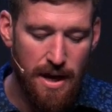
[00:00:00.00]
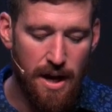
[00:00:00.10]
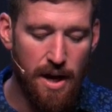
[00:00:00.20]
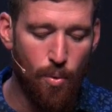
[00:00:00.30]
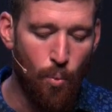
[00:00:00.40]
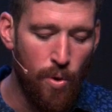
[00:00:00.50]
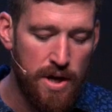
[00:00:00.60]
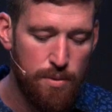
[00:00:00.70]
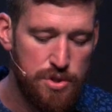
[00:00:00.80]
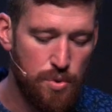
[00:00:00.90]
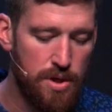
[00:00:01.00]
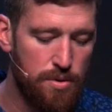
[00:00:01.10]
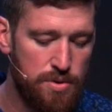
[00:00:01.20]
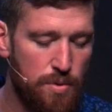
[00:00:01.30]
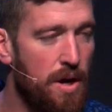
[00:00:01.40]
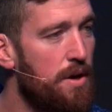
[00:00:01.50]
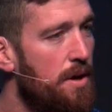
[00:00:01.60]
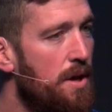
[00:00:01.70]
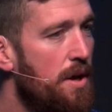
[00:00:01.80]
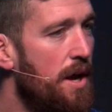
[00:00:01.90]
Uh, when it was written, it was
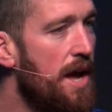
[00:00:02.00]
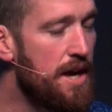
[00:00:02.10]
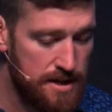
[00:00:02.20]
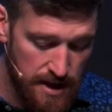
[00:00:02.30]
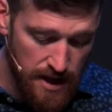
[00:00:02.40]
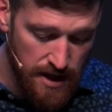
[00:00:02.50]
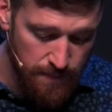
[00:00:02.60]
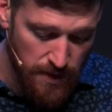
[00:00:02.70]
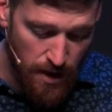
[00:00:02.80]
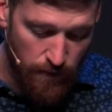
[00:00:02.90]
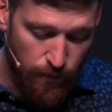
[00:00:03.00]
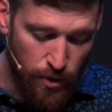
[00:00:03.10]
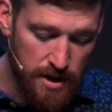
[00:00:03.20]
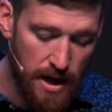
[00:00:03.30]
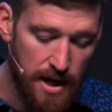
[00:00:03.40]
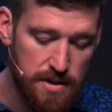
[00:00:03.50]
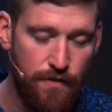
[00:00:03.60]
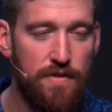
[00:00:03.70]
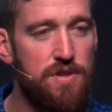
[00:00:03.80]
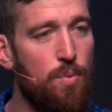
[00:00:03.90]
around AD 49 to
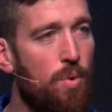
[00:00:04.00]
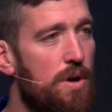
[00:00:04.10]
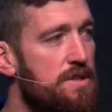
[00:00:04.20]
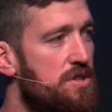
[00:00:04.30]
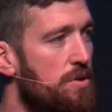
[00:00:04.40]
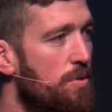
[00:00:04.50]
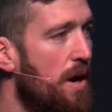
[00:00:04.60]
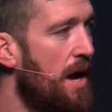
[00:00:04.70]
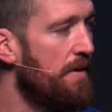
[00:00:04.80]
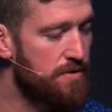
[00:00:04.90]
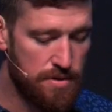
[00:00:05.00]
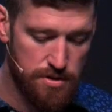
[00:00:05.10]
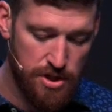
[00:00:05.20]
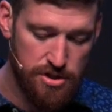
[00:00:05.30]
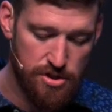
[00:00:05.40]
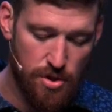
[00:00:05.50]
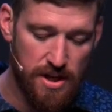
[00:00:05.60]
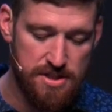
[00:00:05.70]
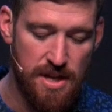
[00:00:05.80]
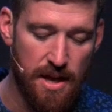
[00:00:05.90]
51. So after Jesus
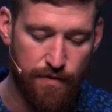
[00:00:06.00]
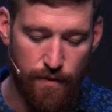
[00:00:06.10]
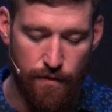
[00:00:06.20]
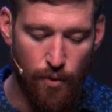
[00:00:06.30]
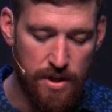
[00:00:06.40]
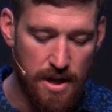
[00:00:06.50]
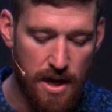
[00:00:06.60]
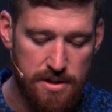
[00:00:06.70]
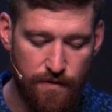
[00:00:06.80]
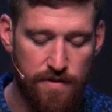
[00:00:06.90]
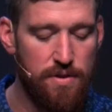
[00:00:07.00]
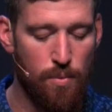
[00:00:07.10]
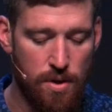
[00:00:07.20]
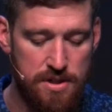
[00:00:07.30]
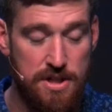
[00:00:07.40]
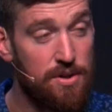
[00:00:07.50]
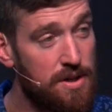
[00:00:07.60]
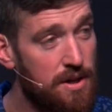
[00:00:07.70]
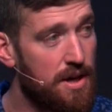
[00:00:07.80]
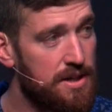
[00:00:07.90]
Christ's death, from 49 to 51,
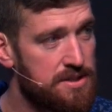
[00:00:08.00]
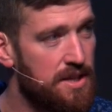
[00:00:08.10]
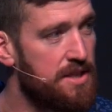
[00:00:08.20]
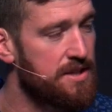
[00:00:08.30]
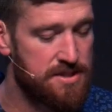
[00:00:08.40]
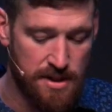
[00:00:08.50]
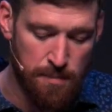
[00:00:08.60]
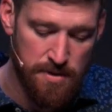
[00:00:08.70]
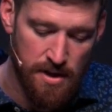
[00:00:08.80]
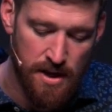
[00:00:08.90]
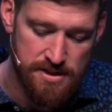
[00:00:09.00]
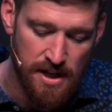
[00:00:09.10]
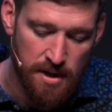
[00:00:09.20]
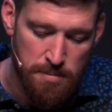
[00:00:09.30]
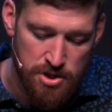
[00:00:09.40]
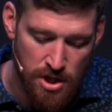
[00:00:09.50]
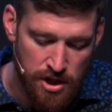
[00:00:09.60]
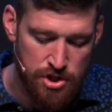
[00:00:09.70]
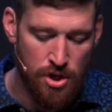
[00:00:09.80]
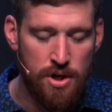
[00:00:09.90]
during, like I said, that second, uh, second
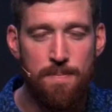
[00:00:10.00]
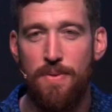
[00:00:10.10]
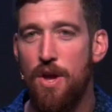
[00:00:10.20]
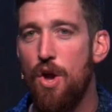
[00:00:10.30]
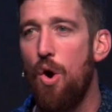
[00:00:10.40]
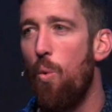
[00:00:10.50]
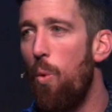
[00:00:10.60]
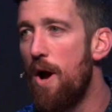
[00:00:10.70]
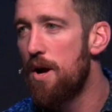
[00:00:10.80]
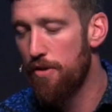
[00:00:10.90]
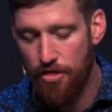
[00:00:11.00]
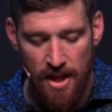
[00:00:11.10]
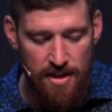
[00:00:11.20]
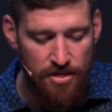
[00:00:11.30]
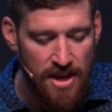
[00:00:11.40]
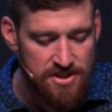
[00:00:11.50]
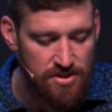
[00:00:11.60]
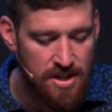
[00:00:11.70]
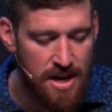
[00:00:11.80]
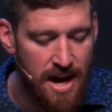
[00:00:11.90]
missionary journey, where Th-
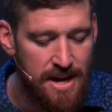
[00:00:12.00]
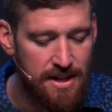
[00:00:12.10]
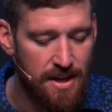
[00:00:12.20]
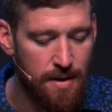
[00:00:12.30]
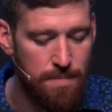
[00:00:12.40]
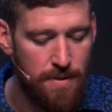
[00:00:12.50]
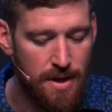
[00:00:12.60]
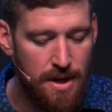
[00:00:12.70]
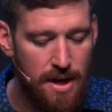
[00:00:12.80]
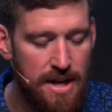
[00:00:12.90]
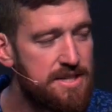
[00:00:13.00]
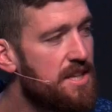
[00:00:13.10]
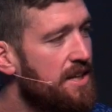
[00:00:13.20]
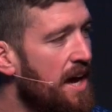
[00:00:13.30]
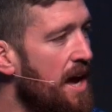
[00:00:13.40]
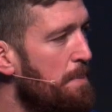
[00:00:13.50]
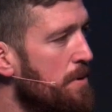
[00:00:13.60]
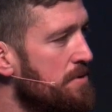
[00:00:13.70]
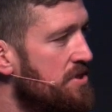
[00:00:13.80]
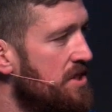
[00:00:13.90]
Thessalonica is the
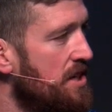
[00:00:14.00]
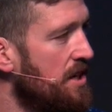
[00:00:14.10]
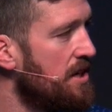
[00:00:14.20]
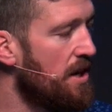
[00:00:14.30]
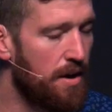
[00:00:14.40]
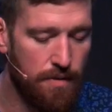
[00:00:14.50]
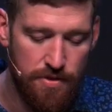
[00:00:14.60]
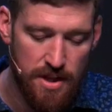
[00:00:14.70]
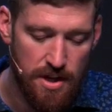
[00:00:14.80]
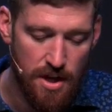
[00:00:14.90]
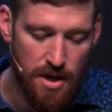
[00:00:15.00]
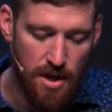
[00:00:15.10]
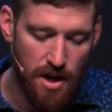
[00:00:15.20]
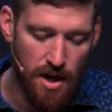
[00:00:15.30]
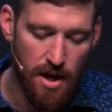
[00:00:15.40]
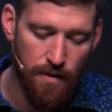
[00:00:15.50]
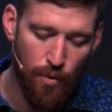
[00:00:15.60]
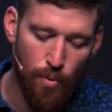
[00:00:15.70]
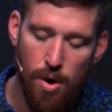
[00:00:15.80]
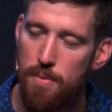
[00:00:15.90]
capital city of the uh, of a
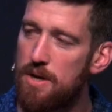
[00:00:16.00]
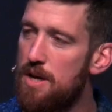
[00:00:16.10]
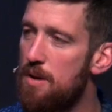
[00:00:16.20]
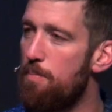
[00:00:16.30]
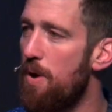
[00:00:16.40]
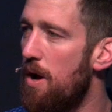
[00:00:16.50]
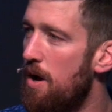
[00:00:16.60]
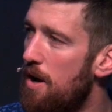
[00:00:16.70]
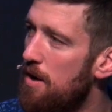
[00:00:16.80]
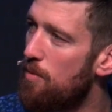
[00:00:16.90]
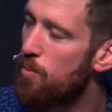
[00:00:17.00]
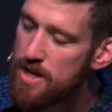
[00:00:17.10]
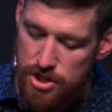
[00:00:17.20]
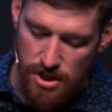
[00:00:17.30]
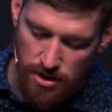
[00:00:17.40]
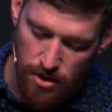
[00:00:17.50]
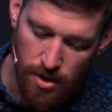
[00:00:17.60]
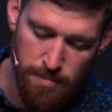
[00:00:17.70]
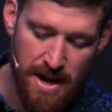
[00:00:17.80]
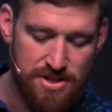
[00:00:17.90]
Roman uh, uh, region
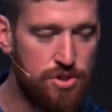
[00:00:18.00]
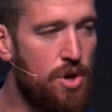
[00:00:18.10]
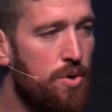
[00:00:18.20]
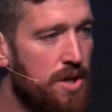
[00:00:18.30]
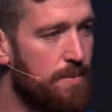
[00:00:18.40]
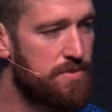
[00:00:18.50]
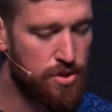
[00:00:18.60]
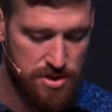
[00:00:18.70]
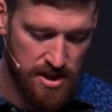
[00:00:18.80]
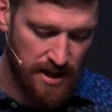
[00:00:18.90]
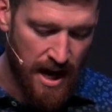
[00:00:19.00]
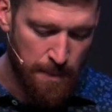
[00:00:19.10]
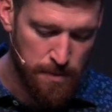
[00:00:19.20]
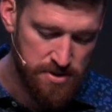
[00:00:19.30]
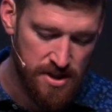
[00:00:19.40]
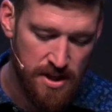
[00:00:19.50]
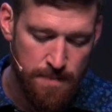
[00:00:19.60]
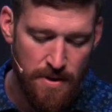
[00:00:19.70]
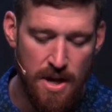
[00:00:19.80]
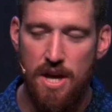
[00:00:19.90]
called Macedonia. So it's the capital
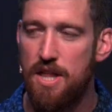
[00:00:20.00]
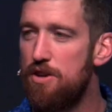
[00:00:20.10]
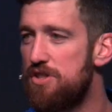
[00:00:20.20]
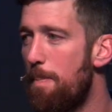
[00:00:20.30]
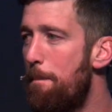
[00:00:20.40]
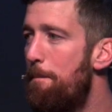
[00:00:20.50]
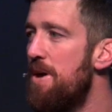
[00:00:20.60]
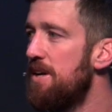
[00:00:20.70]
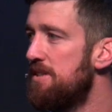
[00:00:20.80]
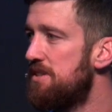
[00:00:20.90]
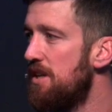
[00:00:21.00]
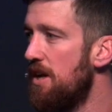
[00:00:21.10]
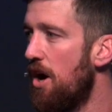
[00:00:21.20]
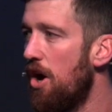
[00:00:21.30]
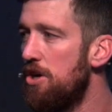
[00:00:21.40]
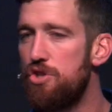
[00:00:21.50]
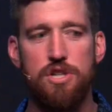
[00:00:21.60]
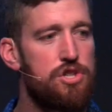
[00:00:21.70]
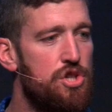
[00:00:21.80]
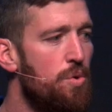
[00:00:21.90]
city. was a big city, 100
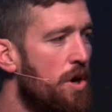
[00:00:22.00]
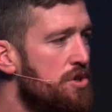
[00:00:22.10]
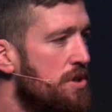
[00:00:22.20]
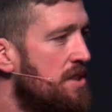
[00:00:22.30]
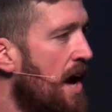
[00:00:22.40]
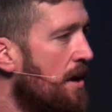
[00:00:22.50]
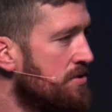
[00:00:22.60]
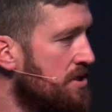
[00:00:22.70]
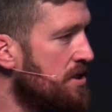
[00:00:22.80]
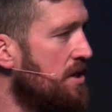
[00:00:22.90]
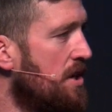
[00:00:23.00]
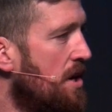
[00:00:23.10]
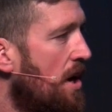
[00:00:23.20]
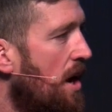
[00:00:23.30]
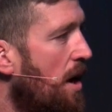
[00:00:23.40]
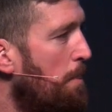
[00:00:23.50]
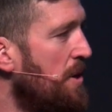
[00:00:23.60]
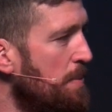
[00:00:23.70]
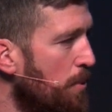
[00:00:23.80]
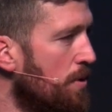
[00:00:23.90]
to 200,000 uh,
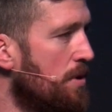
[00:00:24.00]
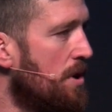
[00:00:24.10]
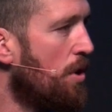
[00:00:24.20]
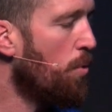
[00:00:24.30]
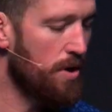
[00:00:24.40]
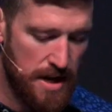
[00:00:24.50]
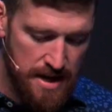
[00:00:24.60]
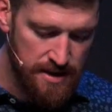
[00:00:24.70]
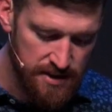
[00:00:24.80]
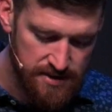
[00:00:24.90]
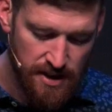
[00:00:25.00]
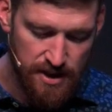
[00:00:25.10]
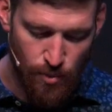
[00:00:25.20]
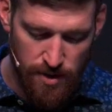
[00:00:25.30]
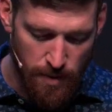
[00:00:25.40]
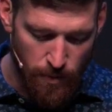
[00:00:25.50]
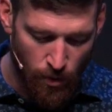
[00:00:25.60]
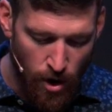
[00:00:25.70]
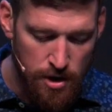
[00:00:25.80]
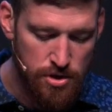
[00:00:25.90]
people. were in this city. It's one of the
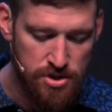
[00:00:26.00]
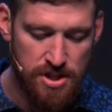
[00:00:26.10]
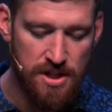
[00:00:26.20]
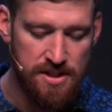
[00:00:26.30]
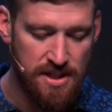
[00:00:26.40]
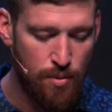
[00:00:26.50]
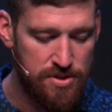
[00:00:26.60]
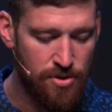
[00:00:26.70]
larger cities. It was